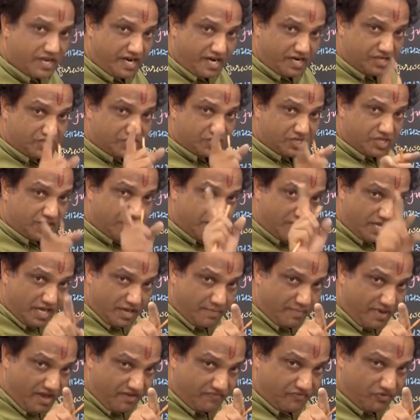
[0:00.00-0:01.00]
its
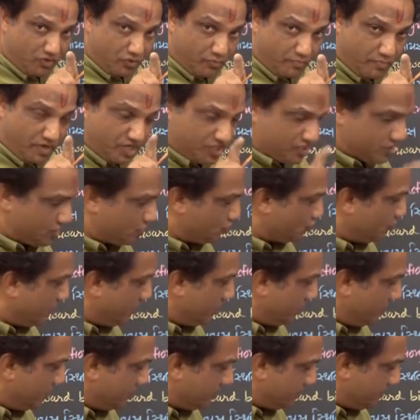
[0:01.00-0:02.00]
EMF you must show
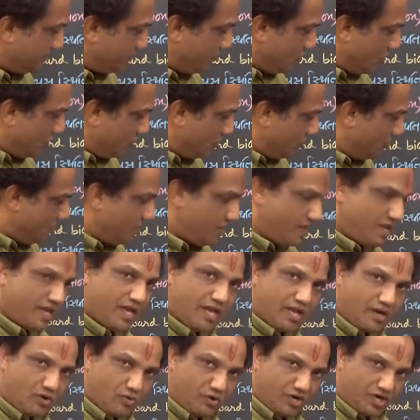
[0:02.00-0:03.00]
by this symbol
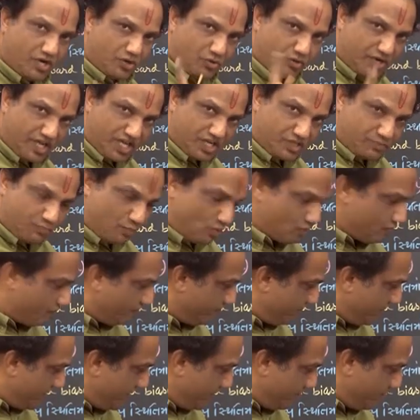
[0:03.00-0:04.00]
according to
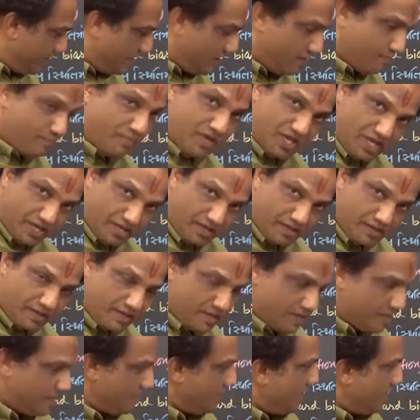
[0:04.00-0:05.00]
textbook VBB.